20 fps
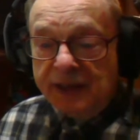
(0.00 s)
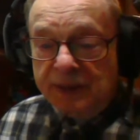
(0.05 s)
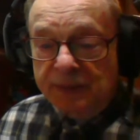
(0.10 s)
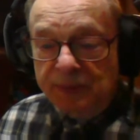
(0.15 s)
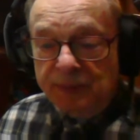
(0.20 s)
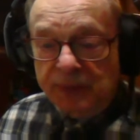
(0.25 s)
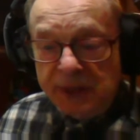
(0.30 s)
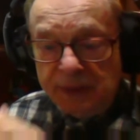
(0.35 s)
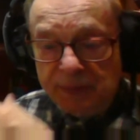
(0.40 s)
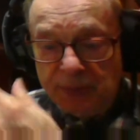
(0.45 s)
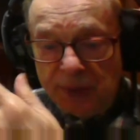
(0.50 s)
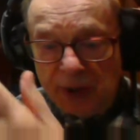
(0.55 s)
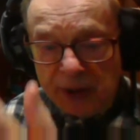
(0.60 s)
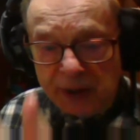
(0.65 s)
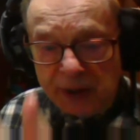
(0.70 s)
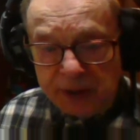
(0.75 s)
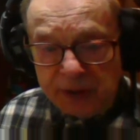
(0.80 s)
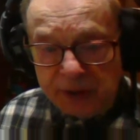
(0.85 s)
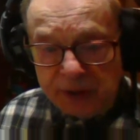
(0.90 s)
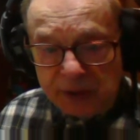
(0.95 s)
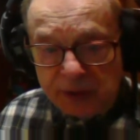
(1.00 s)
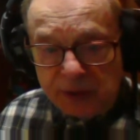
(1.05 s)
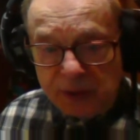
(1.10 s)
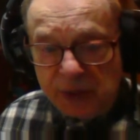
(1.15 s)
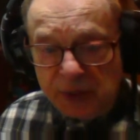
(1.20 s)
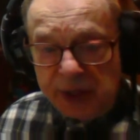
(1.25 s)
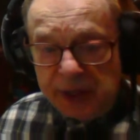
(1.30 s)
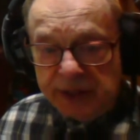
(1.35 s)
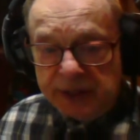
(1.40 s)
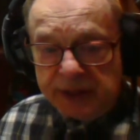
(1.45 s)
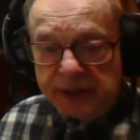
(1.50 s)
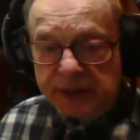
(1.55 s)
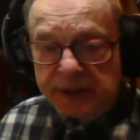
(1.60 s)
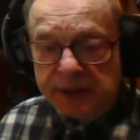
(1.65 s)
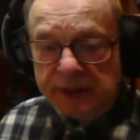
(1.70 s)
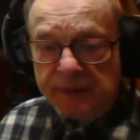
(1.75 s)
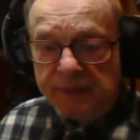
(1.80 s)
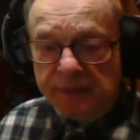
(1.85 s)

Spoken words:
to be part of your quiz.